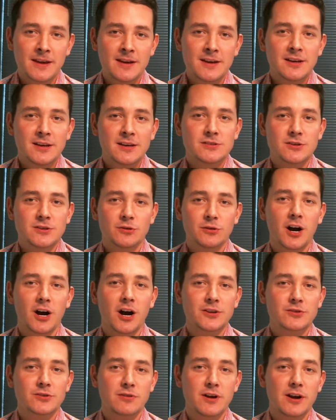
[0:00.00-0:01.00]
So
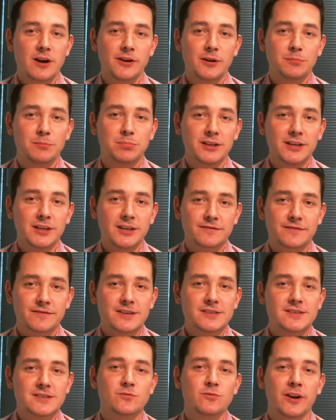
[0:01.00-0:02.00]
contrary to belief,
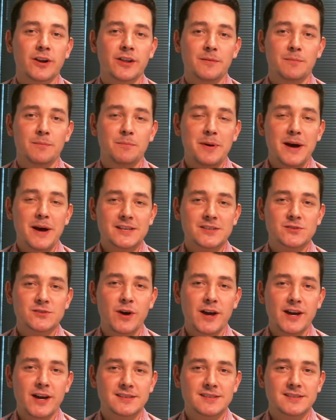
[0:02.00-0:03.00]
this is one of the best
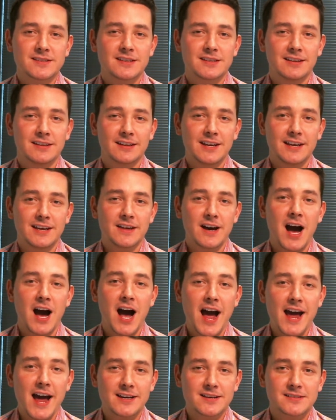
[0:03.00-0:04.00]
ways to get the
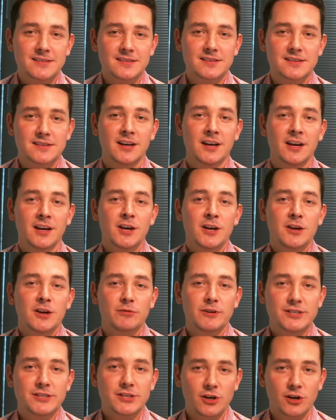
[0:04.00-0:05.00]
highest
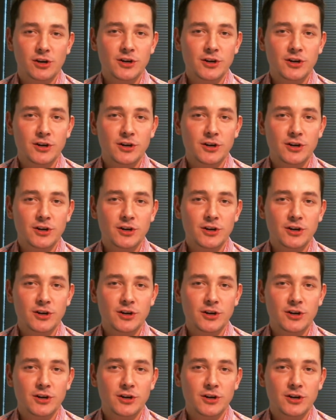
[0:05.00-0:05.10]
return